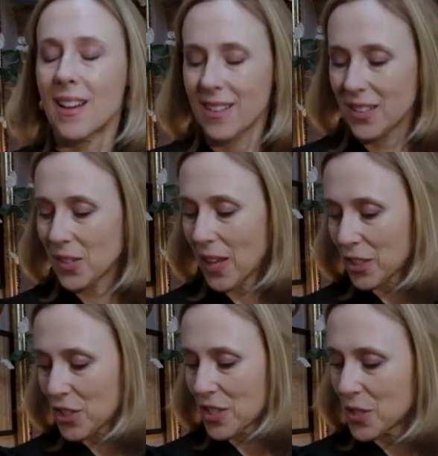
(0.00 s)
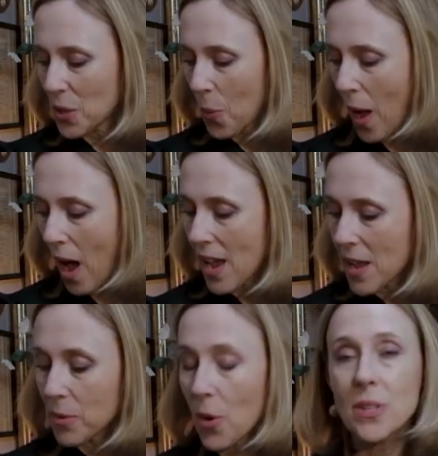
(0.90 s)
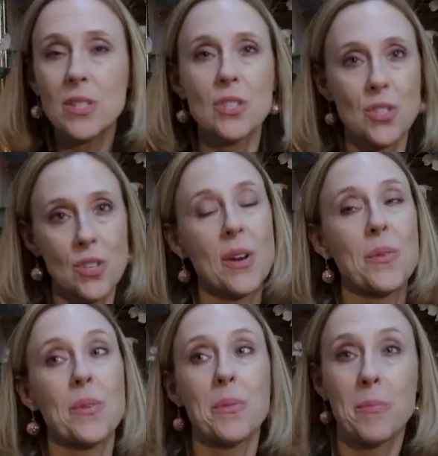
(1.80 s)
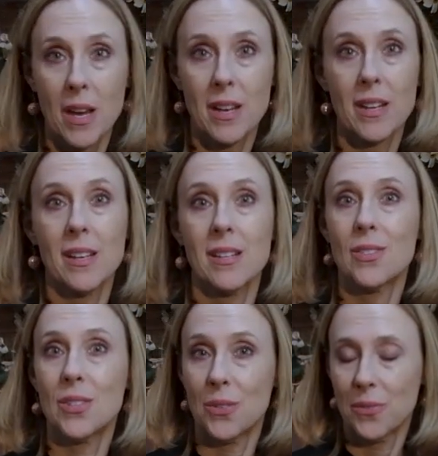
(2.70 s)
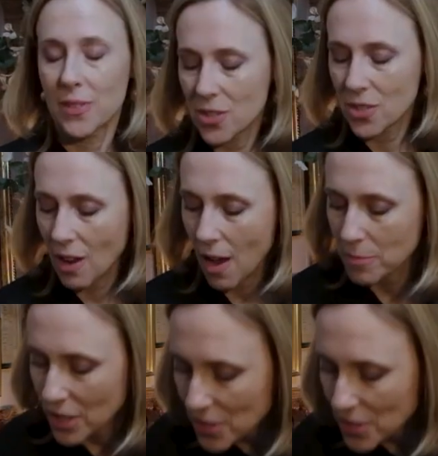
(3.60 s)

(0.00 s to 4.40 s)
collection. So I am going to start with my 2 finished objects.